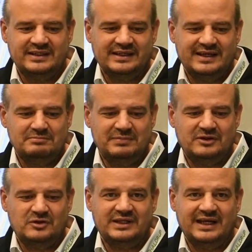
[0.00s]
can be
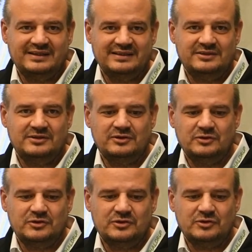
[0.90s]
connected to
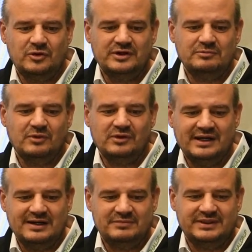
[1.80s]
the sewing
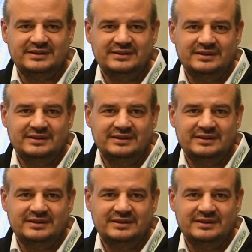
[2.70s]
program.